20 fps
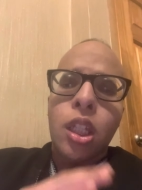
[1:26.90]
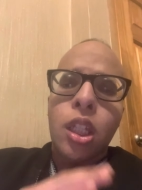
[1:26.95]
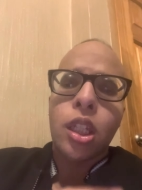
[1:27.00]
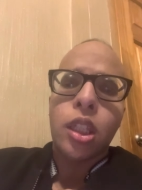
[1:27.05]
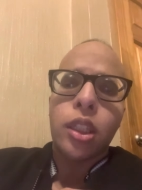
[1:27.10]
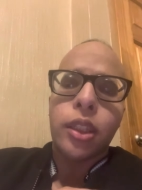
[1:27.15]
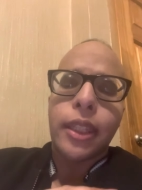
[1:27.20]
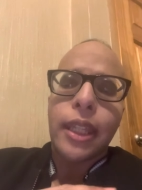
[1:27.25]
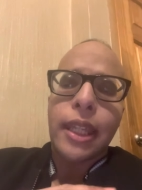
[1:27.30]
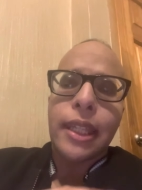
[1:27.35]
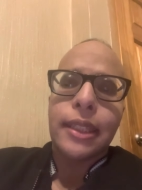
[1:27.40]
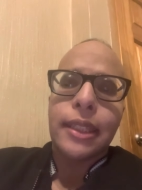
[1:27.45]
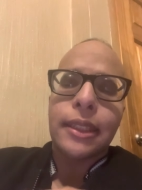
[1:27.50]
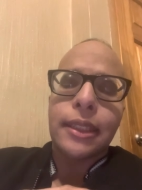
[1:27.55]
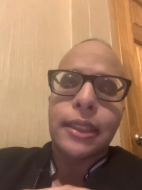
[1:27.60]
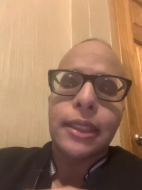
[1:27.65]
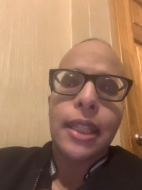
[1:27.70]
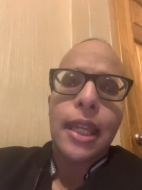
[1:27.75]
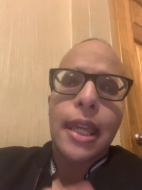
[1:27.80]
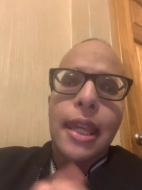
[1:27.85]
this
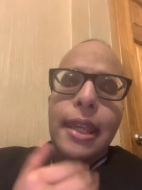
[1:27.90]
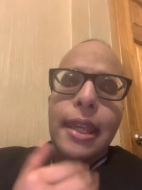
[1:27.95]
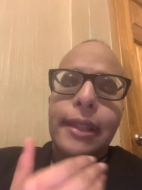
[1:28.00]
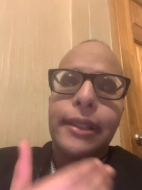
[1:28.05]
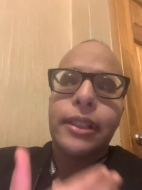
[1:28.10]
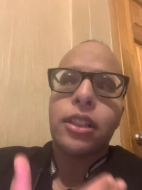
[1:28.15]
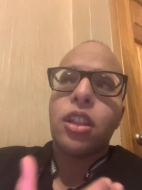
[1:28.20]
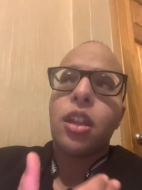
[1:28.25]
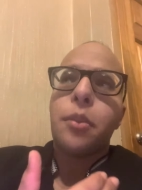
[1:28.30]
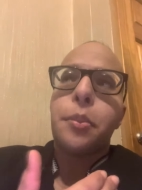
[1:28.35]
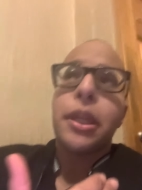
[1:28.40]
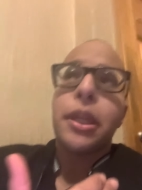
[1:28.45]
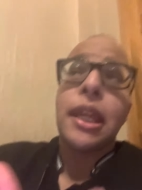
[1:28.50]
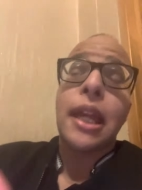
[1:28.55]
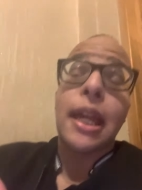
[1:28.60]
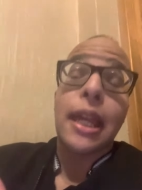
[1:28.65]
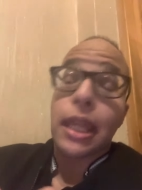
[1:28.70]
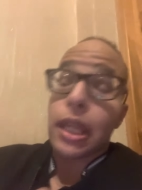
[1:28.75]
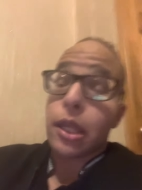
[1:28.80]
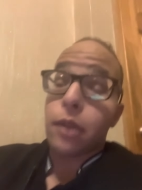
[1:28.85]
is gonna be
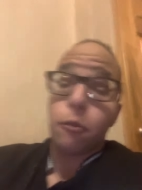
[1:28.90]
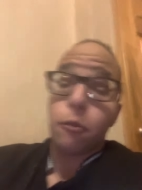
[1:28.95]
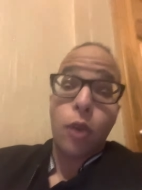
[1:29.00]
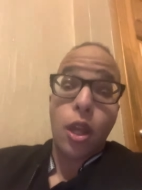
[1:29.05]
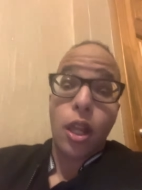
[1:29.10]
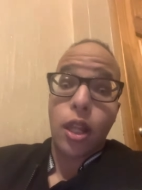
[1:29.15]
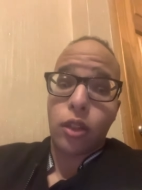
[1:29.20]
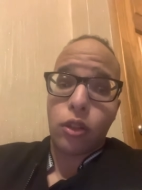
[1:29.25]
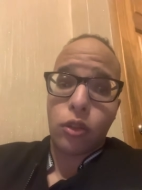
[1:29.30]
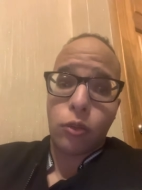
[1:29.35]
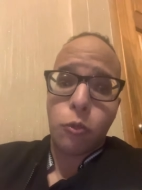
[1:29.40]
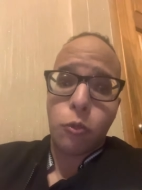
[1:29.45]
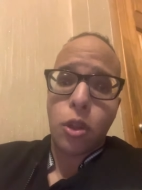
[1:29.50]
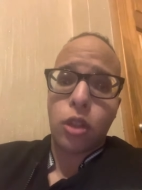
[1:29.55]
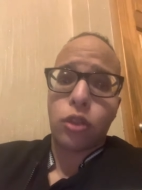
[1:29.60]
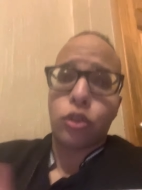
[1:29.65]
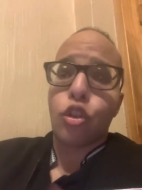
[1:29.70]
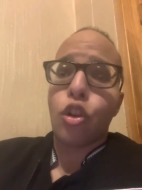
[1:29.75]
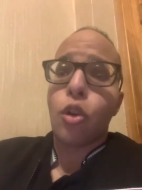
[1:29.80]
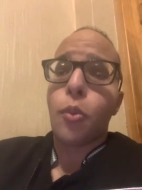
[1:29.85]
a really good
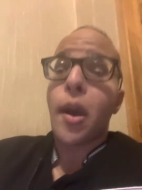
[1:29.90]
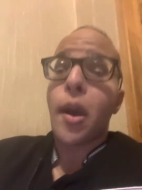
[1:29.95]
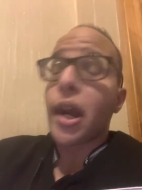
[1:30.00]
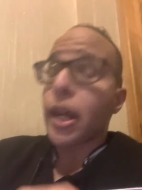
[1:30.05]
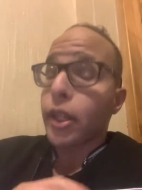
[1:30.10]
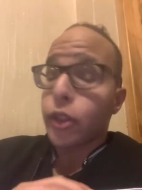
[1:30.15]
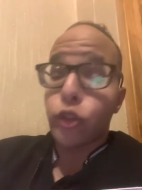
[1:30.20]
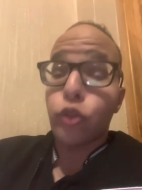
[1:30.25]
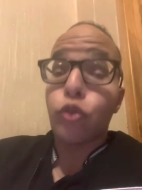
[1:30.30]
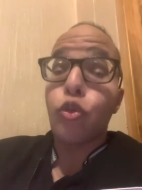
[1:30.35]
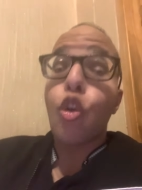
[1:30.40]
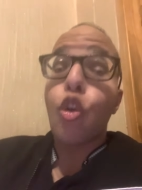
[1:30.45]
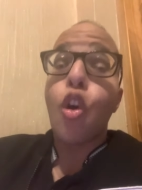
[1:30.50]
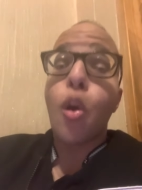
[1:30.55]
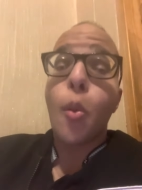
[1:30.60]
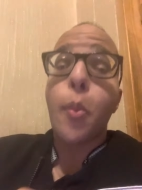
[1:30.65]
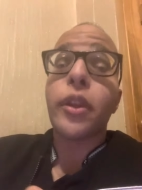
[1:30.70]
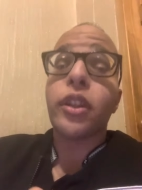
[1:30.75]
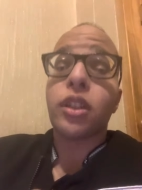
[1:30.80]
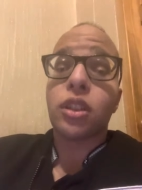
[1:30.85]
world cup i do
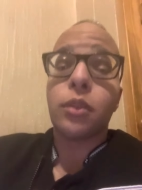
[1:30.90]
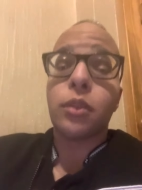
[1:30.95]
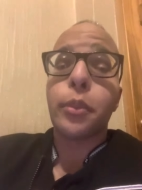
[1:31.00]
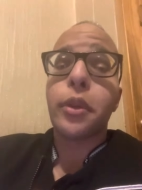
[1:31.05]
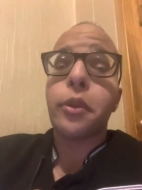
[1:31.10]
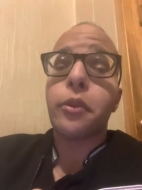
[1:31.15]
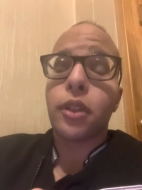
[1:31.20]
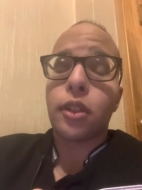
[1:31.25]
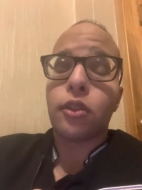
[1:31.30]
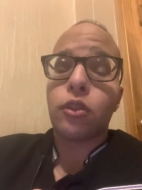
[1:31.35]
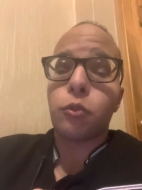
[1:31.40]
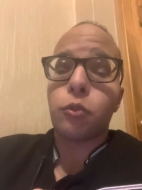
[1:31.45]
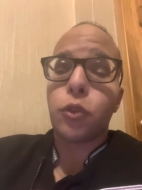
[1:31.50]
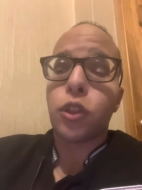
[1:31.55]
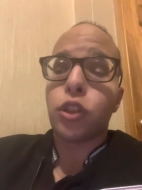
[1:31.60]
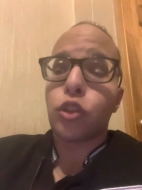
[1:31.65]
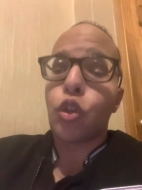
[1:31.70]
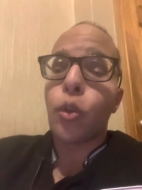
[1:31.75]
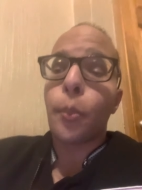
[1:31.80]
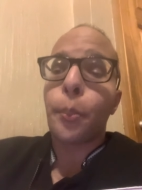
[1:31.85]
hope it is gonna be a really good
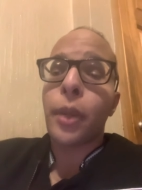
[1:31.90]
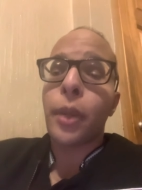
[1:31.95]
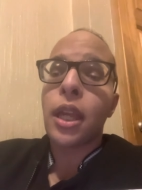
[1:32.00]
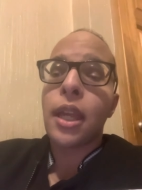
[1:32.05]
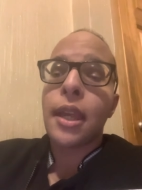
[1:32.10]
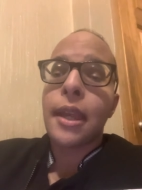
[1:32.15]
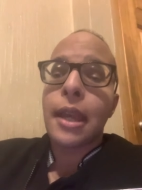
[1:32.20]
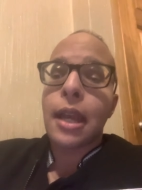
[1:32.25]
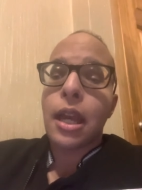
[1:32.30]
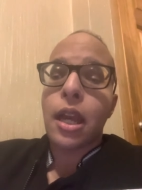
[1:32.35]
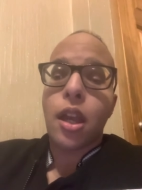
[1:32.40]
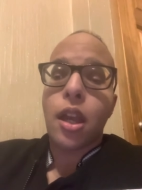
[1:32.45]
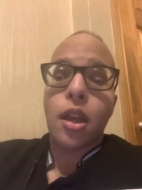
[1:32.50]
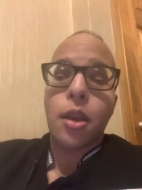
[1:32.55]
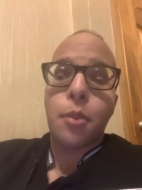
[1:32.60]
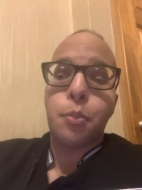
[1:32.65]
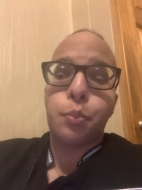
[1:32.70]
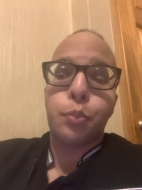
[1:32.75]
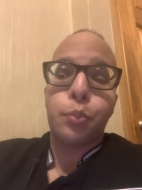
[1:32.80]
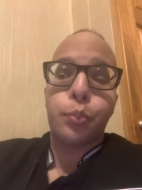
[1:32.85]
world cup
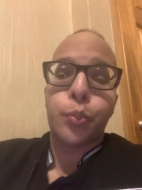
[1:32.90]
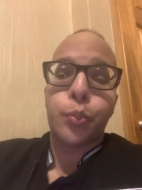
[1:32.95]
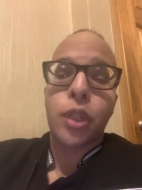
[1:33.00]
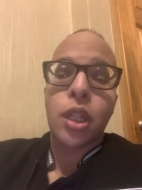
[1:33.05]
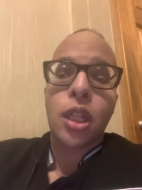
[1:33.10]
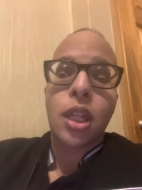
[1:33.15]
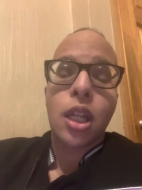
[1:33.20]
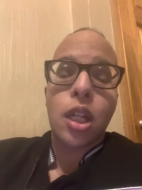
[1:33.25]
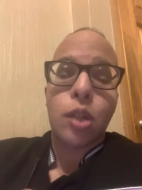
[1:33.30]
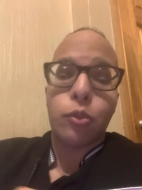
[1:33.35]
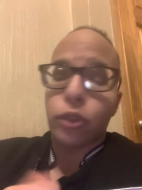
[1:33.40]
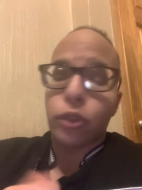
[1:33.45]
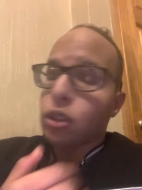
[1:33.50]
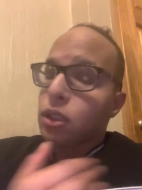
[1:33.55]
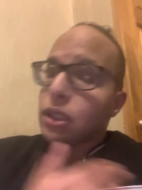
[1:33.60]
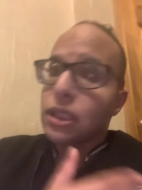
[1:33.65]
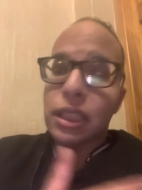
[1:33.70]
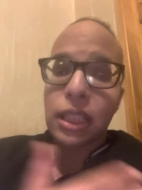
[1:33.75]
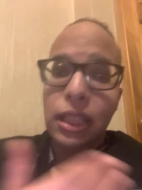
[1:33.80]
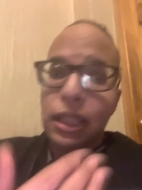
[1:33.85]
um we're gonna
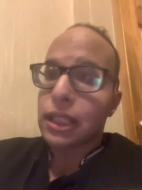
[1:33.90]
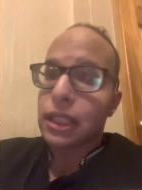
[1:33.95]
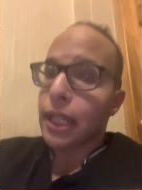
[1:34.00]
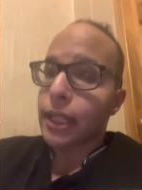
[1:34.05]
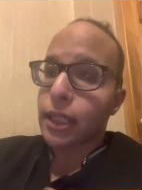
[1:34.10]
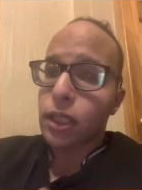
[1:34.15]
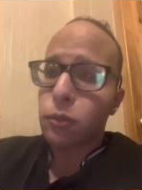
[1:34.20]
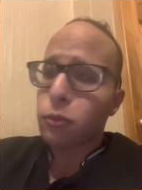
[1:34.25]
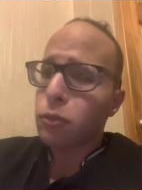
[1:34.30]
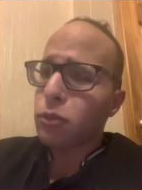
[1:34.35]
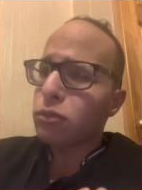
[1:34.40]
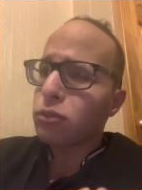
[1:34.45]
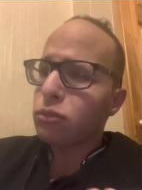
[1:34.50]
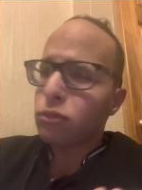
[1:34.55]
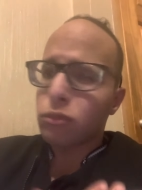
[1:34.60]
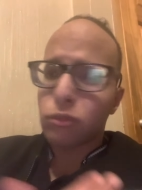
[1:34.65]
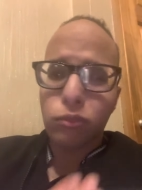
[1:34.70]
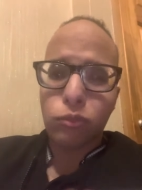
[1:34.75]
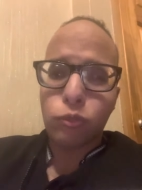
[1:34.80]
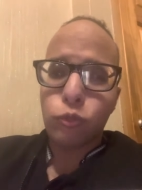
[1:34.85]
see like
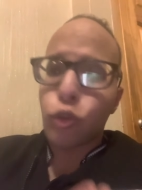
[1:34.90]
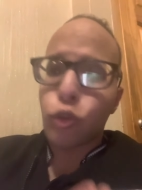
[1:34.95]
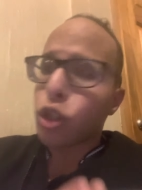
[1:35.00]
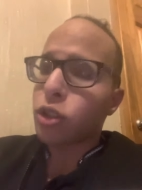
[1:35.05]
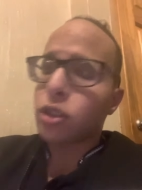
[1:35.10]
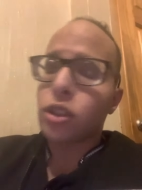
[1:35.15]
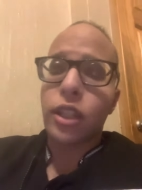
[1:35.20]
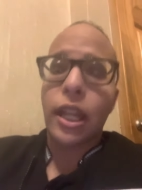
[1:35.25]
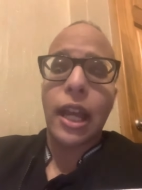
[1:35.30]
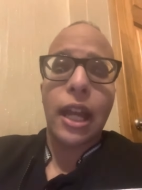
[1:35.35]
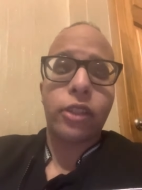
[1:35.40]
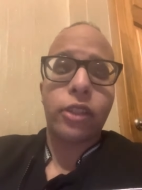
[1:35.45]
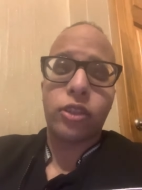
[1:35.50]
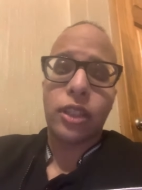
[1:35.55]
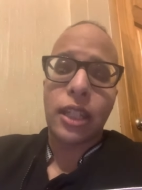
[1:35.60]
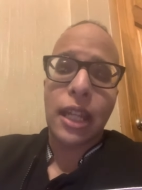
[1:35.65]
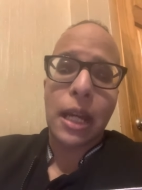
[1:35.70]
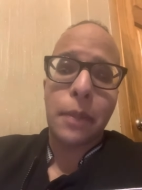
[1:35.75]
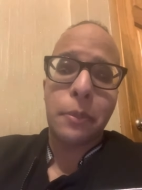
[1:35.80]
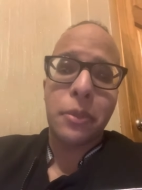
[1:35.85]
what's going to actually
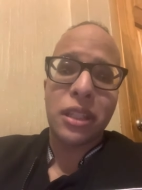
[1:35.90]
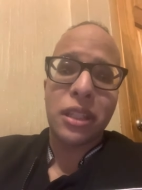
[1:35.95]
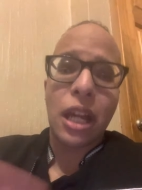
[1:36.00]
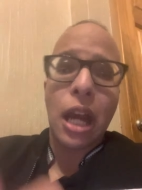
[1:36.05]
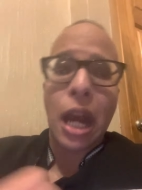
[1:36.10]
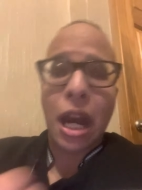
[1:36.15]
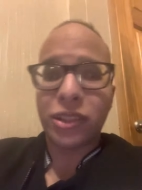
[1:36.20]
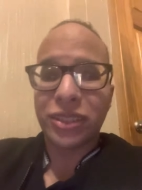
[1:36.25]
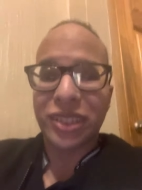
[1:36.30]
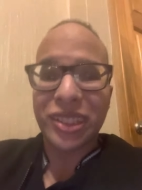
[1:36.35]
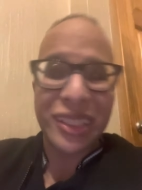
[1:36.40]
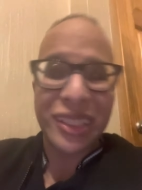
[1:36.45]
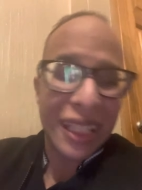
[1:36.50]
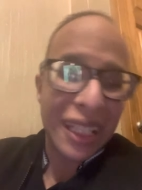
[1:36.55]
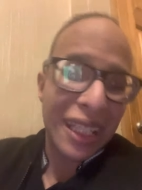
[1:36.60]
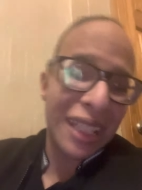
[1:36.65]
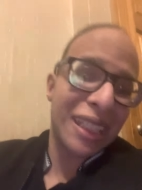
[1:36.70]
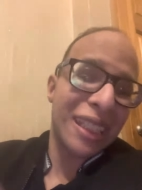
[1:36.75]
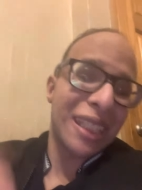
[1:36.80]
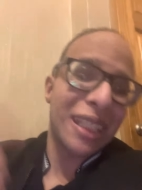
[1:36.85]
happen.
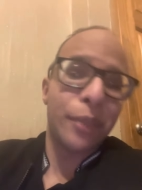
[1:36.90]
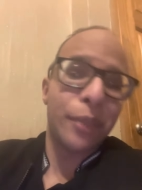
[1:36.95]
Argentina,